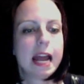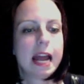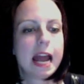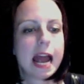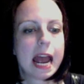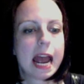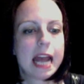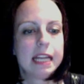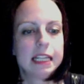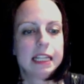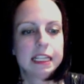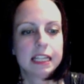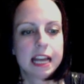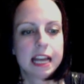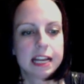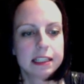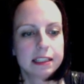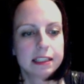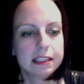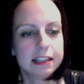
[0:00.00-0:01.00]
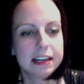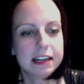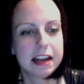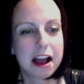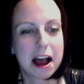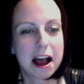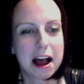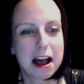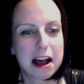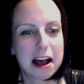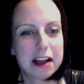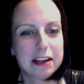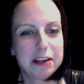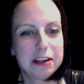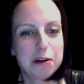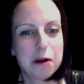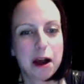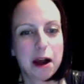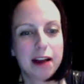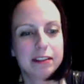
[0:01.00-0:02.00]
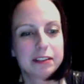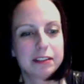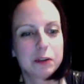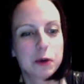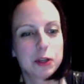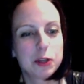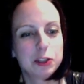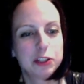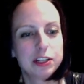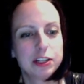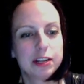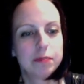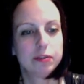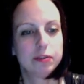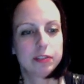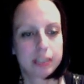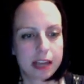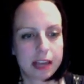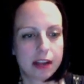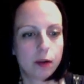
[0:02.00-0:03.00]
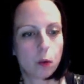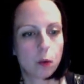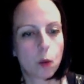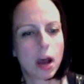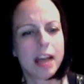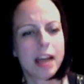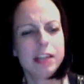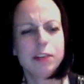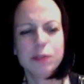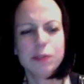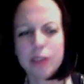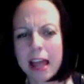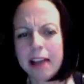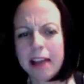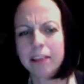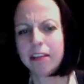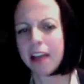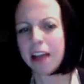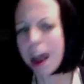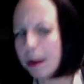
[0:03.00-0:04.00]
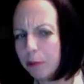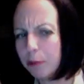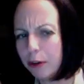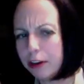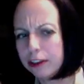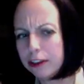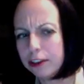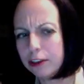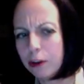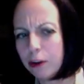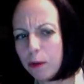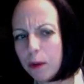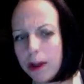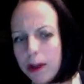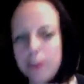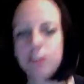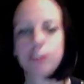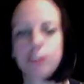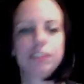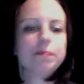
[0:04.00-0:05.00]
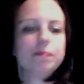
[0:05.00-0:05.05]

And then lastly, uh, Johan's question number 10 Why do you like libraries so much?